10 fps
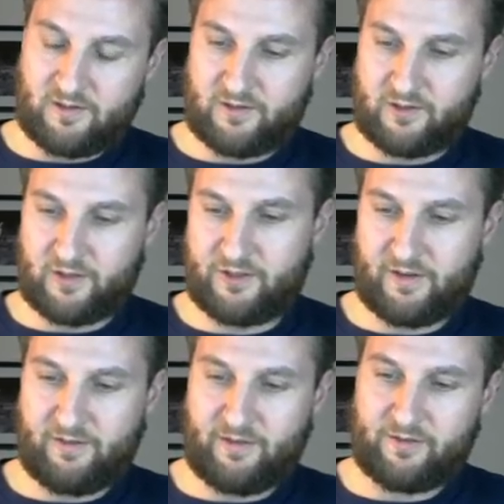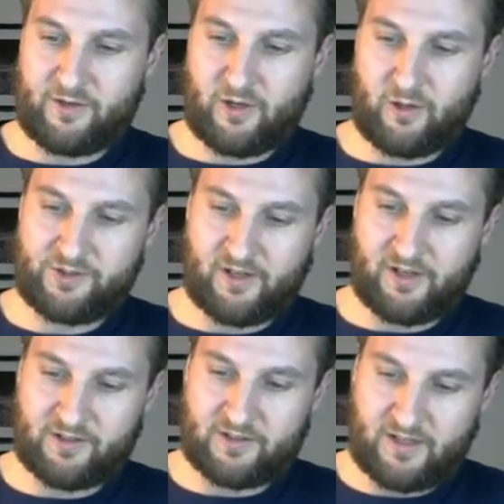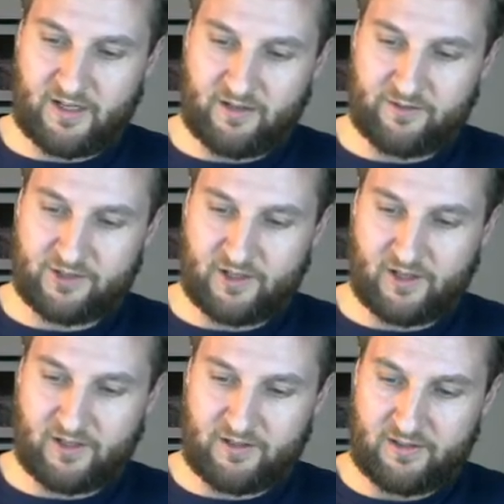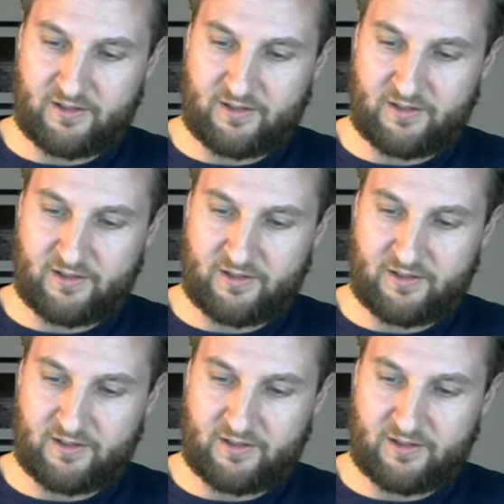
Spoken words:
So the derivative of cosine is negative sine.